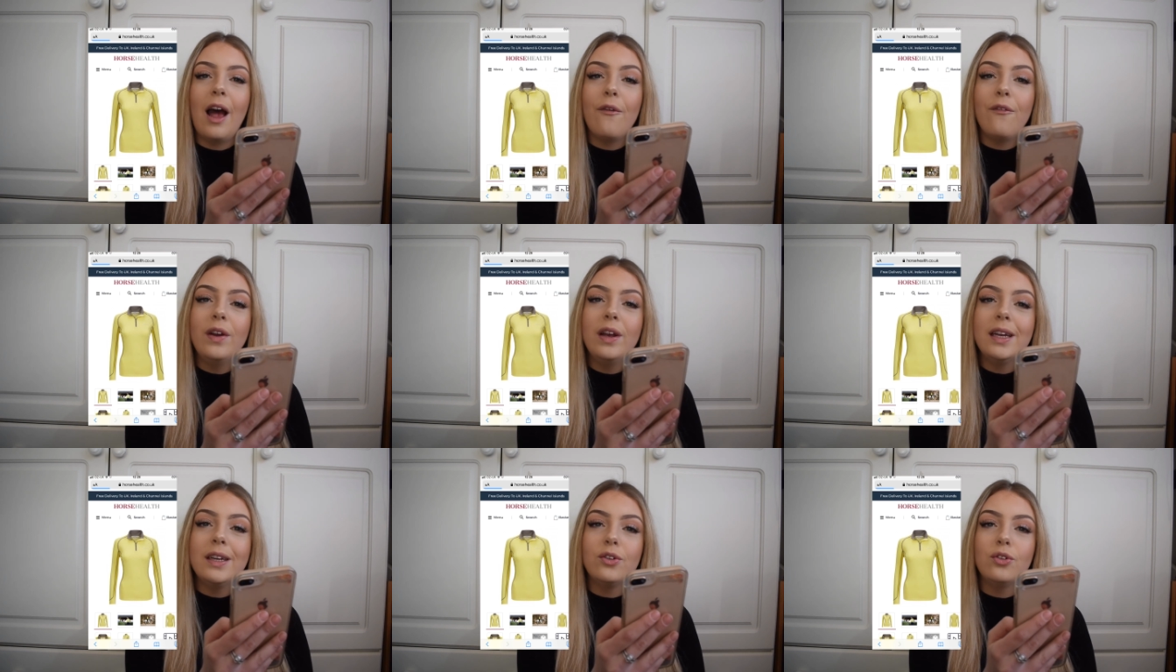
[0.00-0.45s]
I
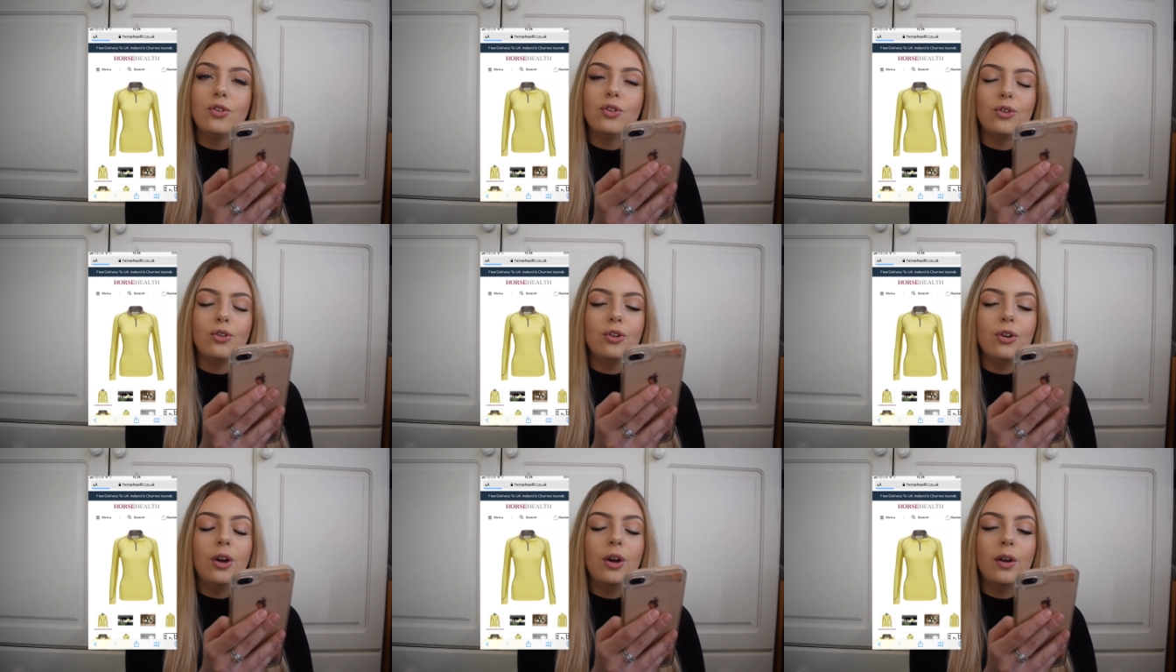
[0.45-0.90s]
think it's
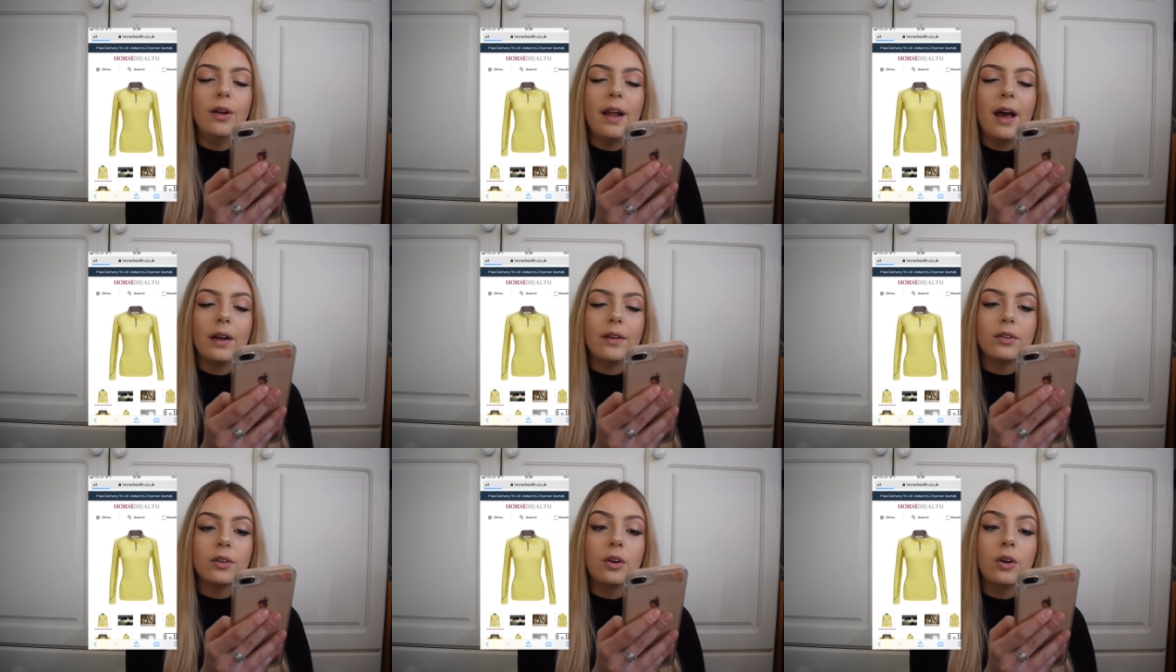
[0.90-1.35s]
such a
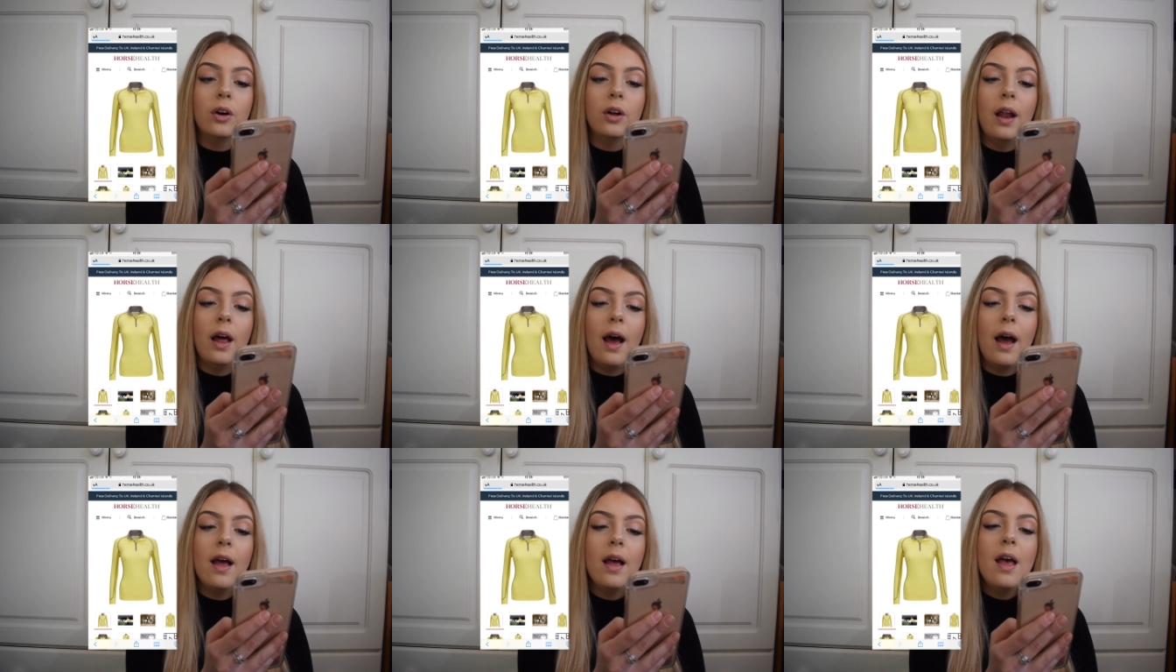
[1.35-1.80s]
nice
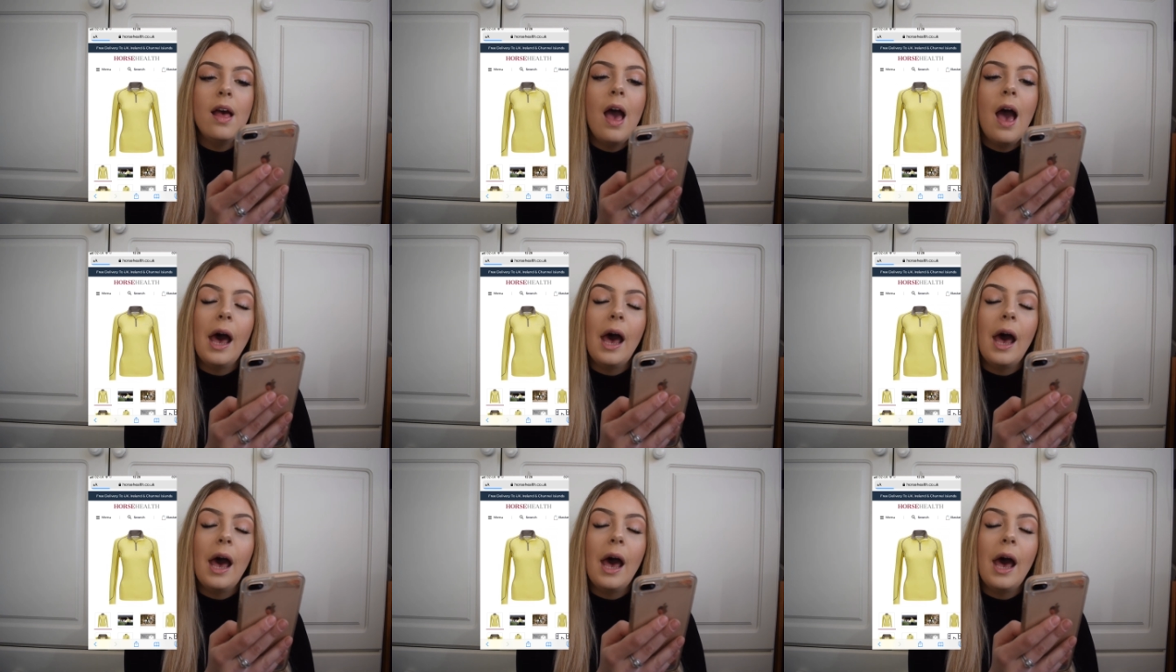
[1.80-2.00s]
colour,